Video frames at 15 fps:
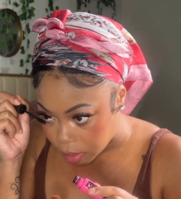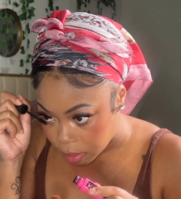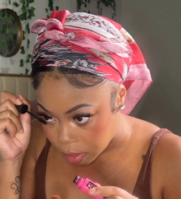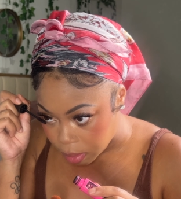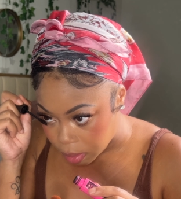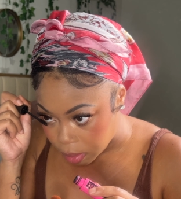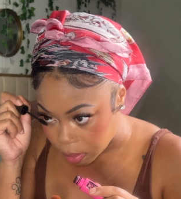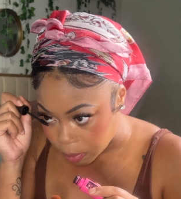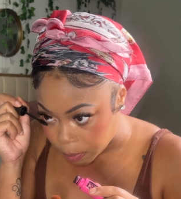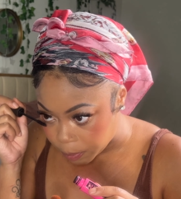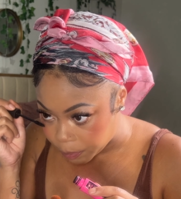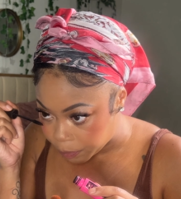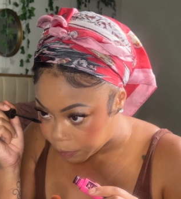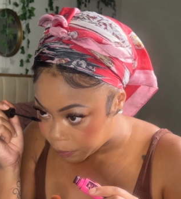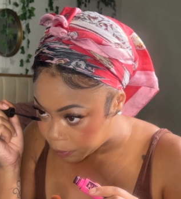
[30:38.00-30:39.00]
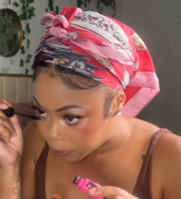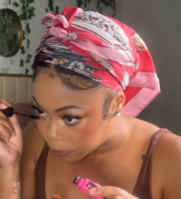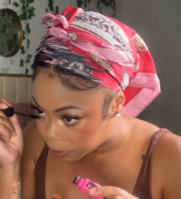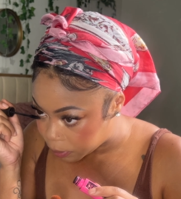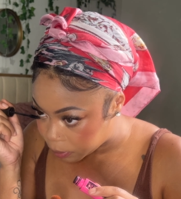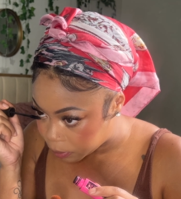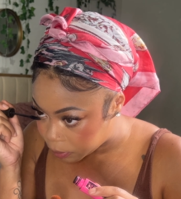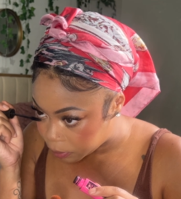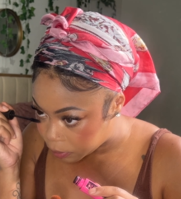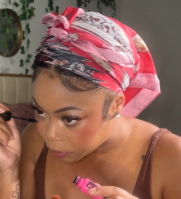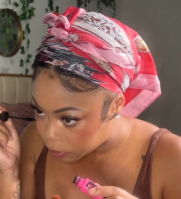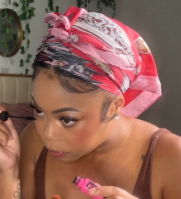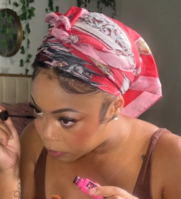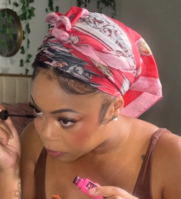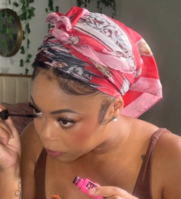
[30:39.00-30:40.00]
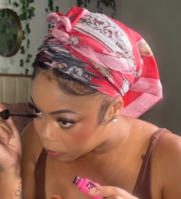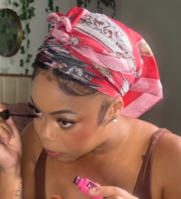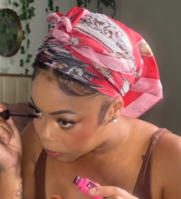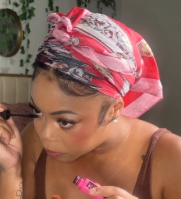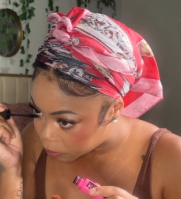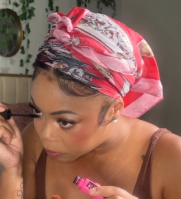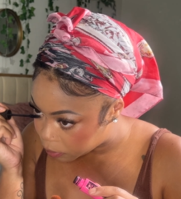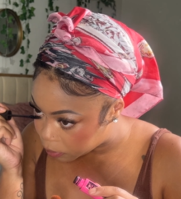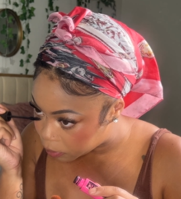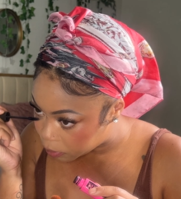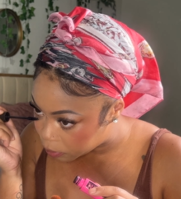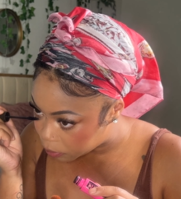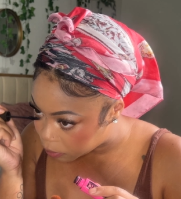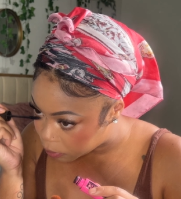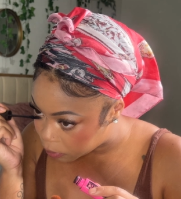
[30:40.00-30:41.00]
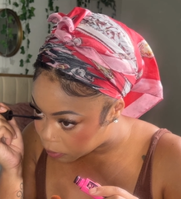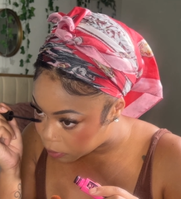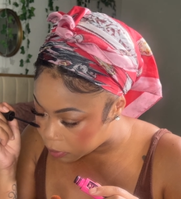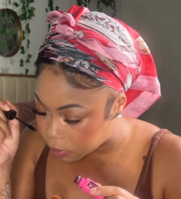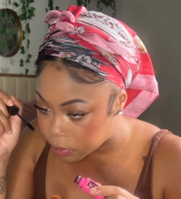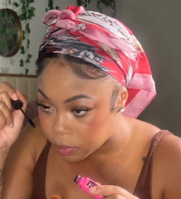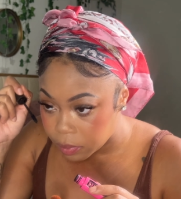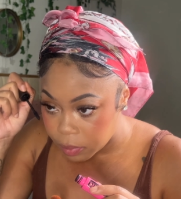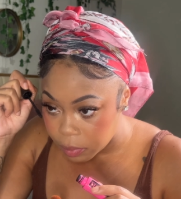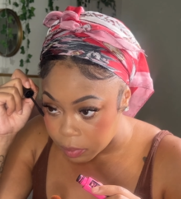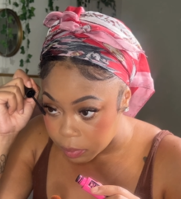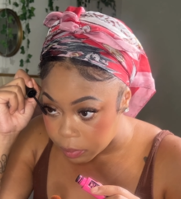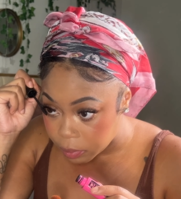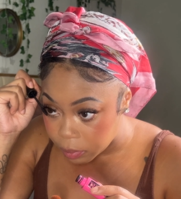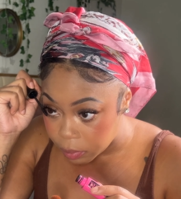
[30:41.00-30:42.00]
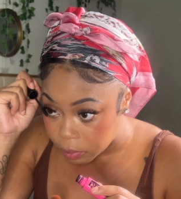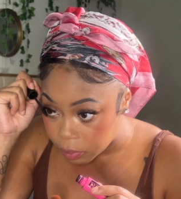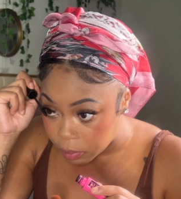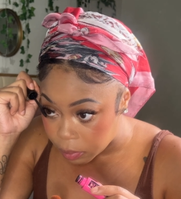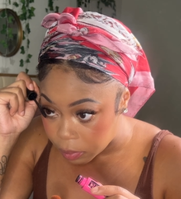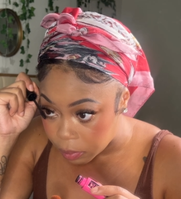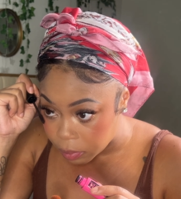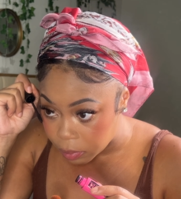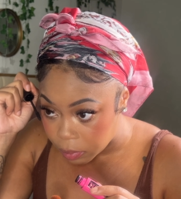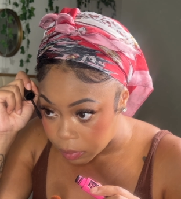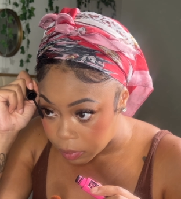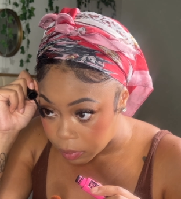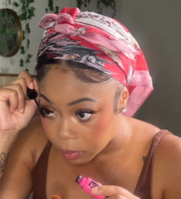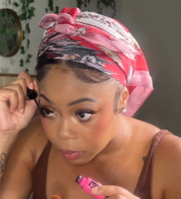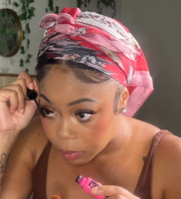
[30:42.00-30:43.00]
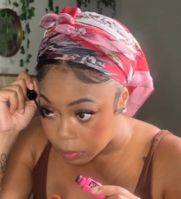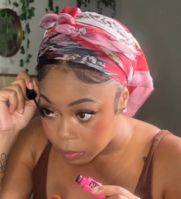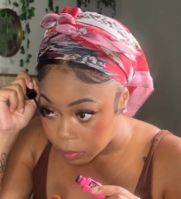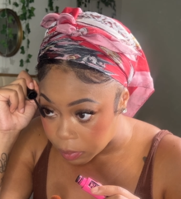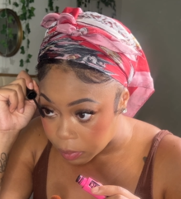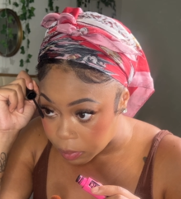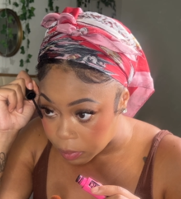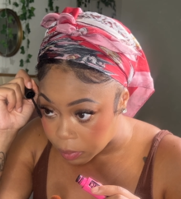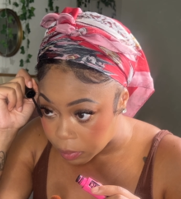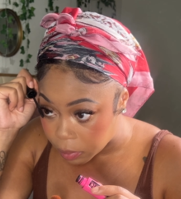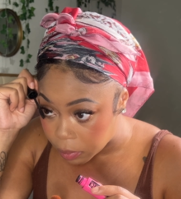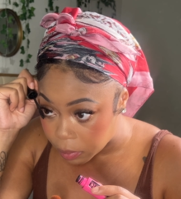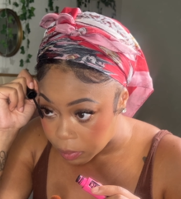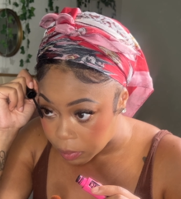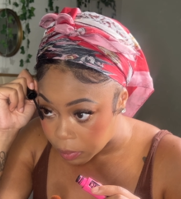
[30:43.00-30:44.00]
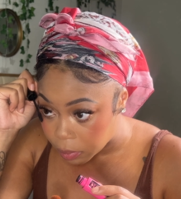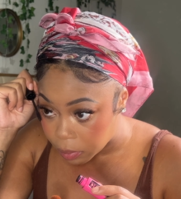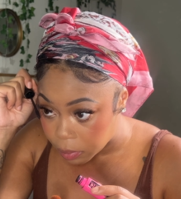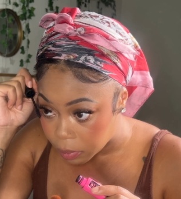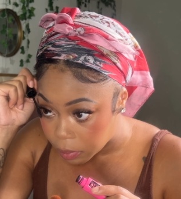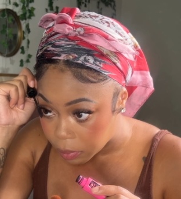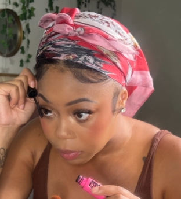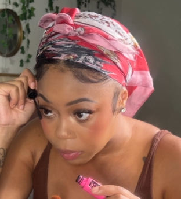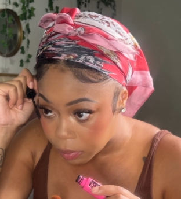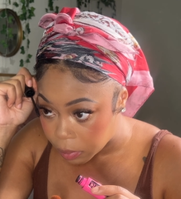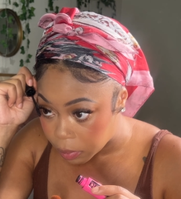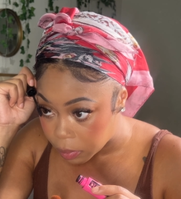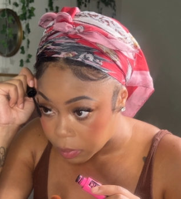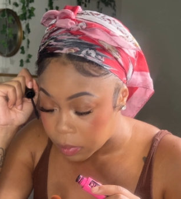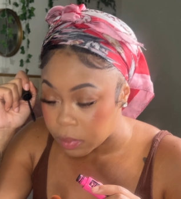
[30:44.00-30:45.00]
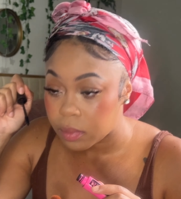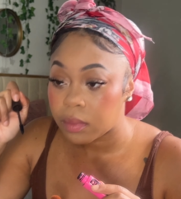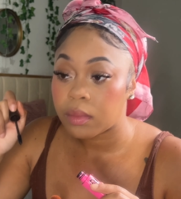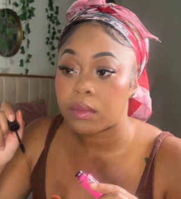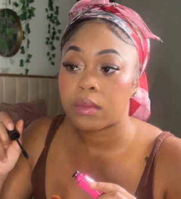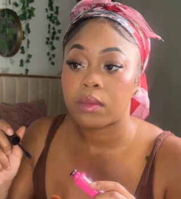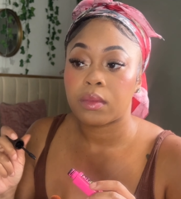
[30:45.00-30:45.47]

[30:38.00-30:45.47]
[no speech]